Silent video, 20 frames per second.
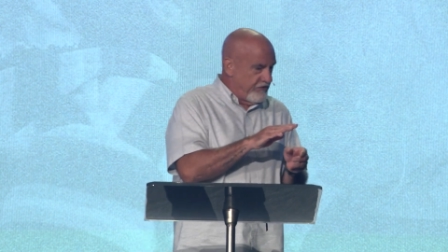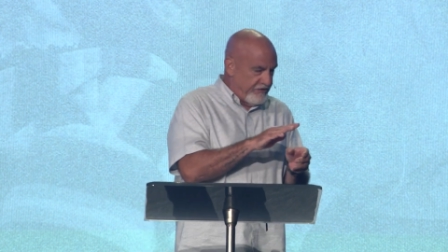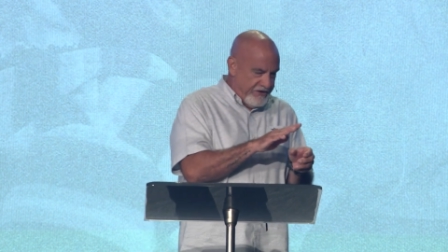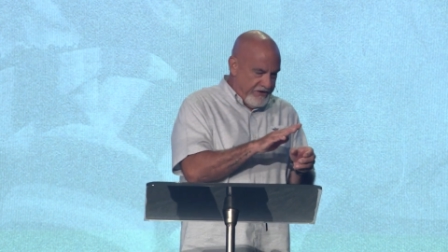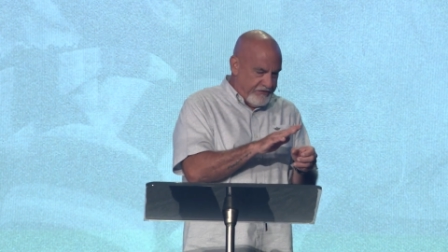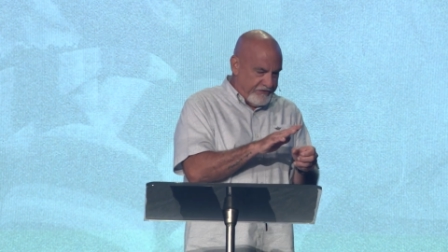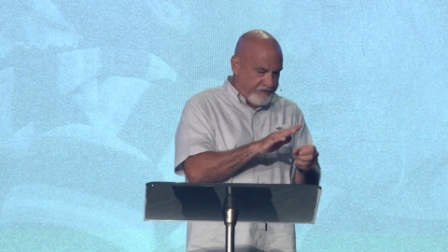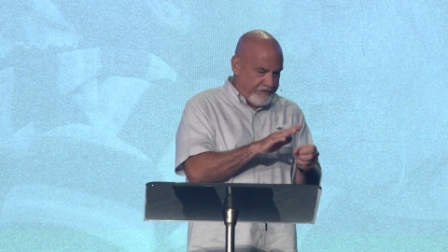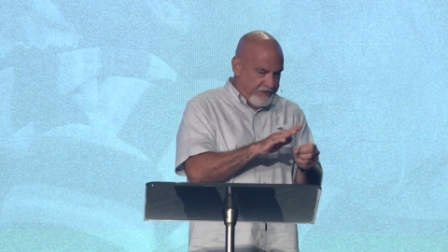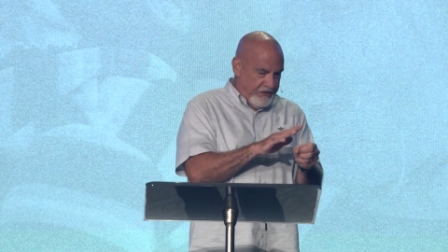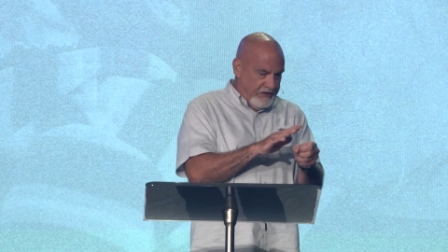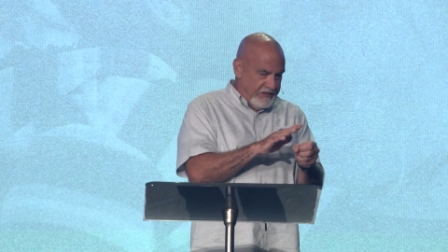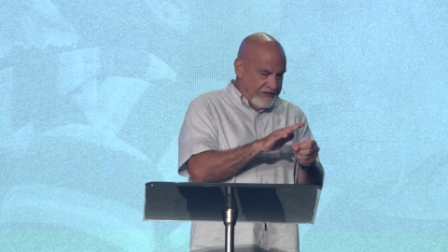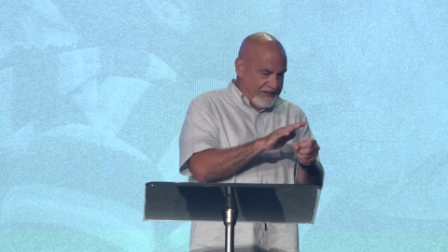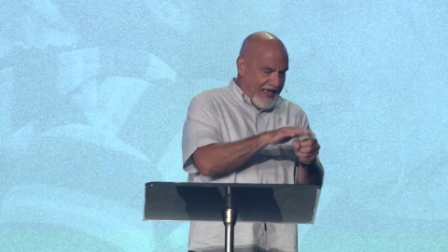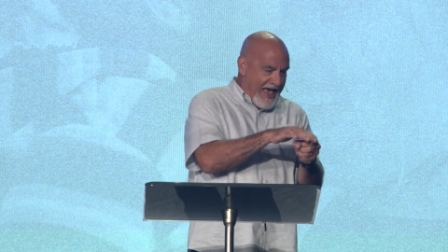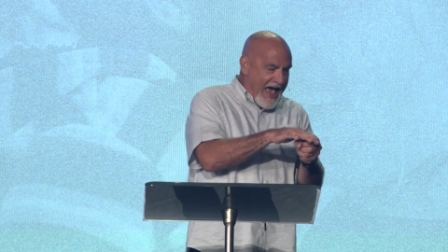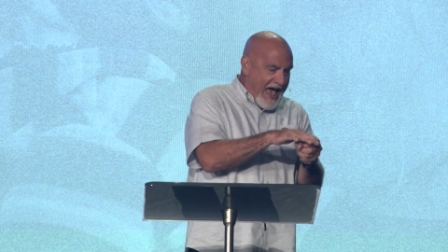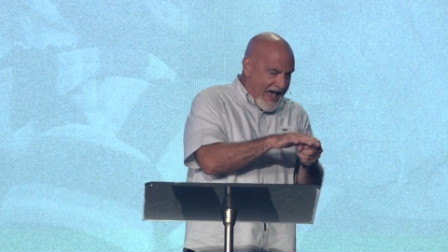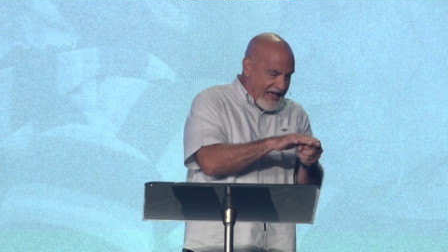this
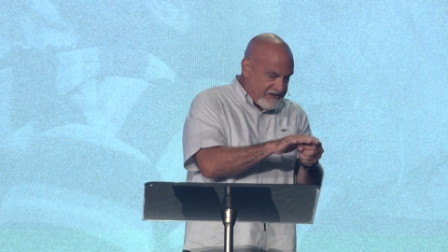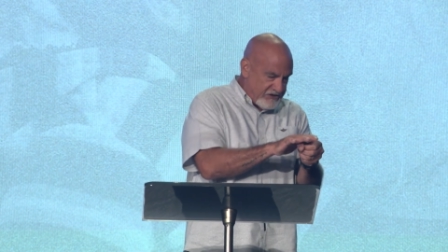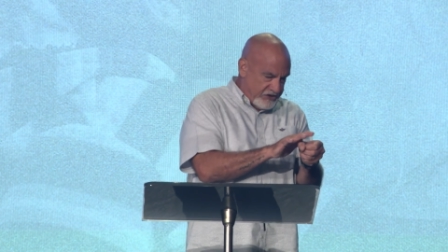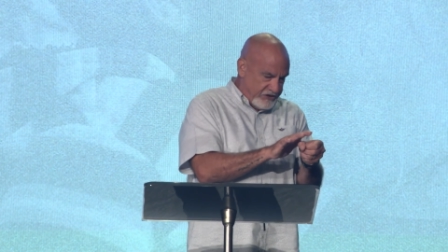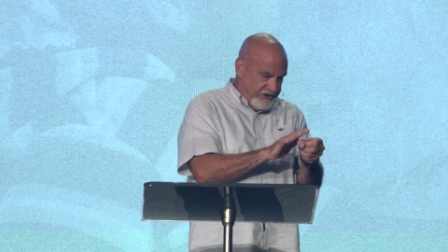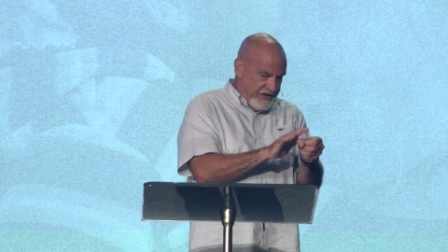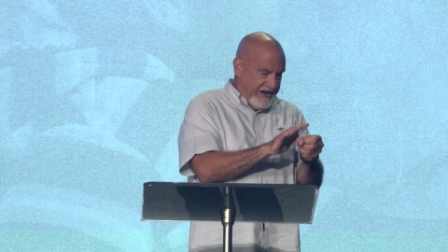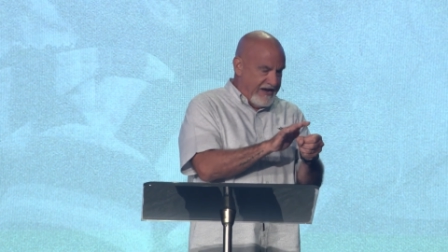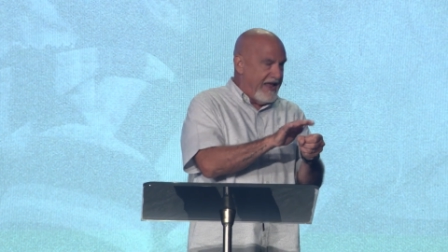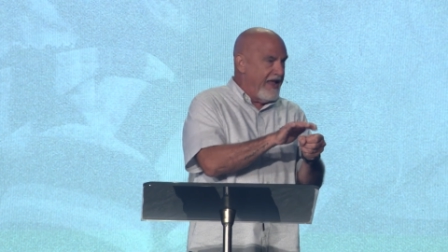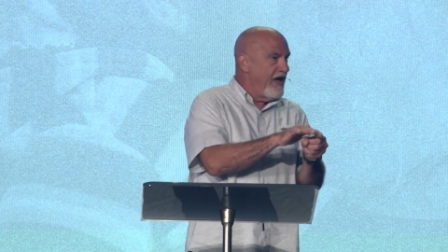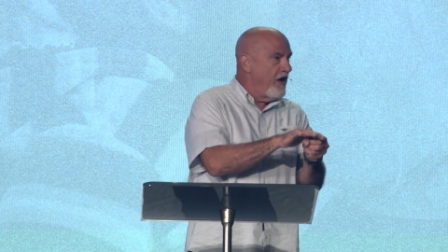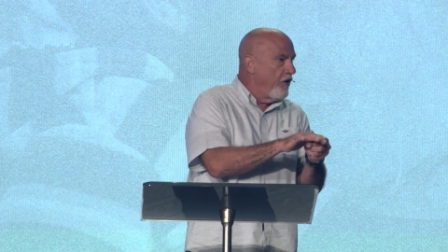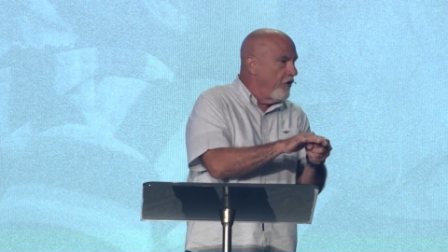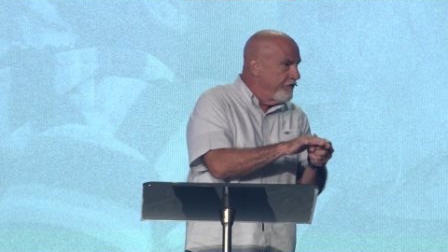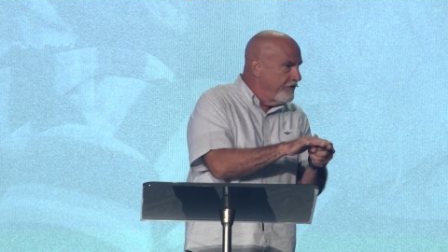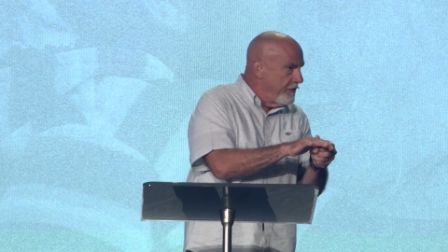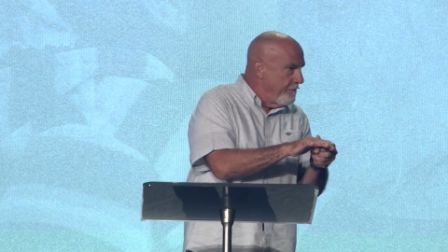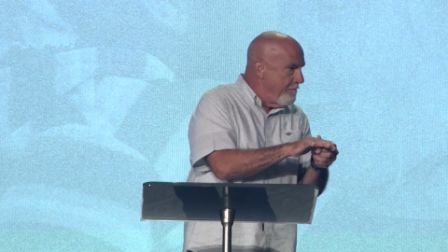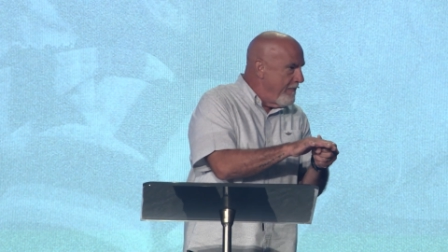latch that
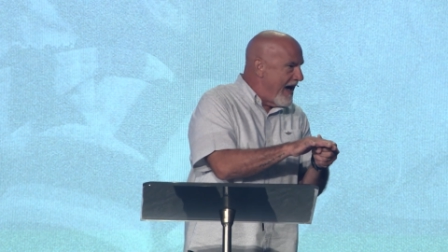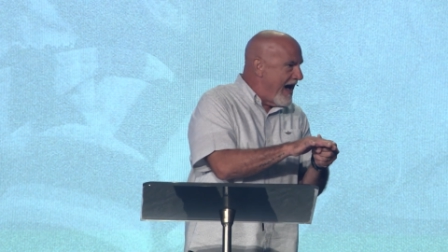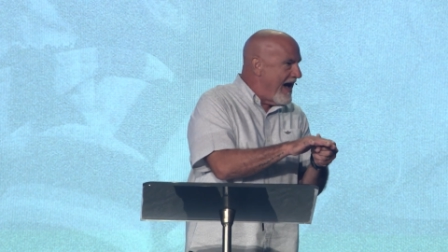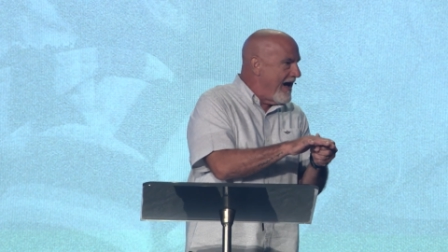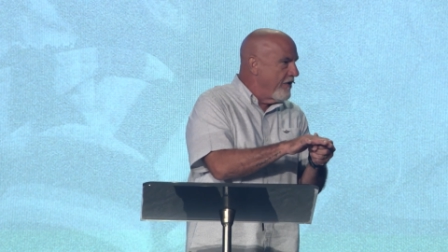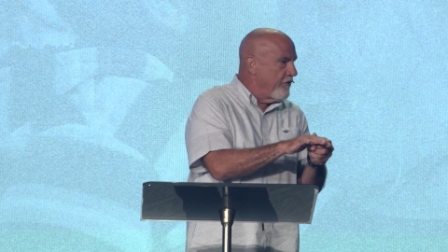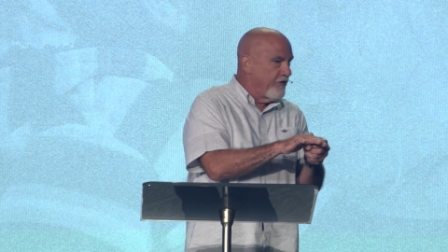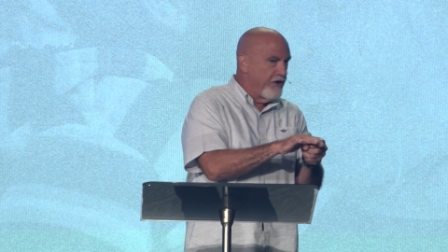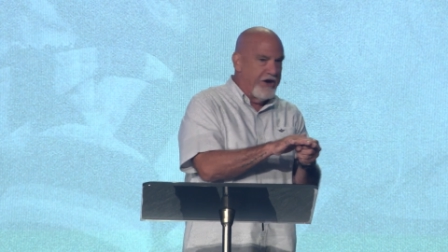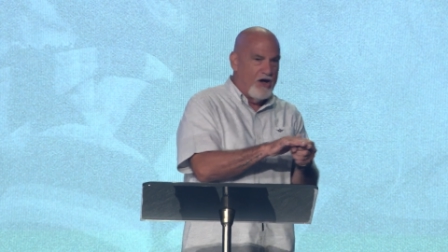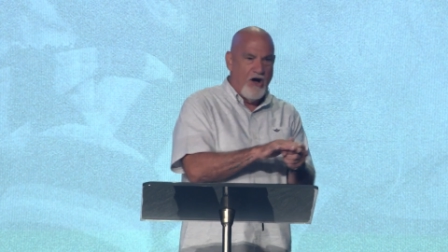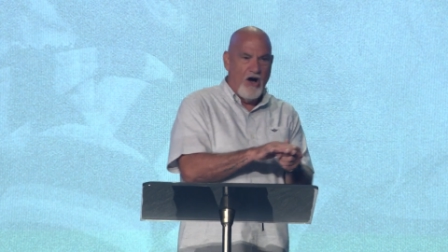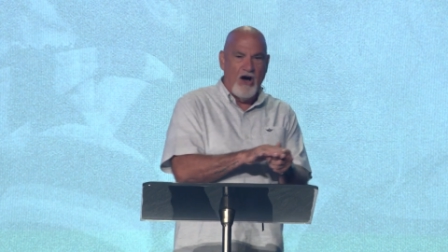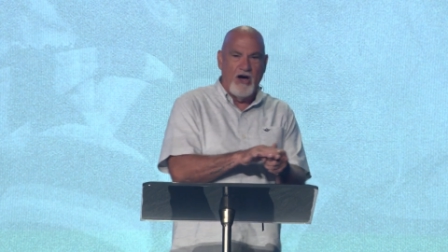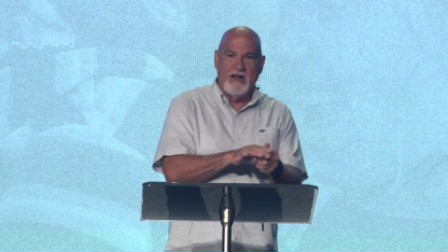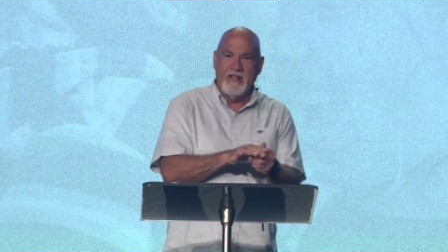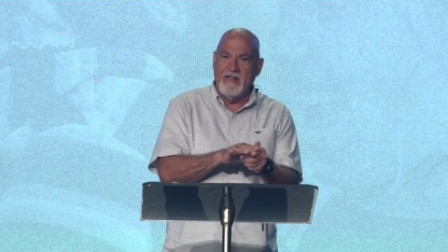held the battery on,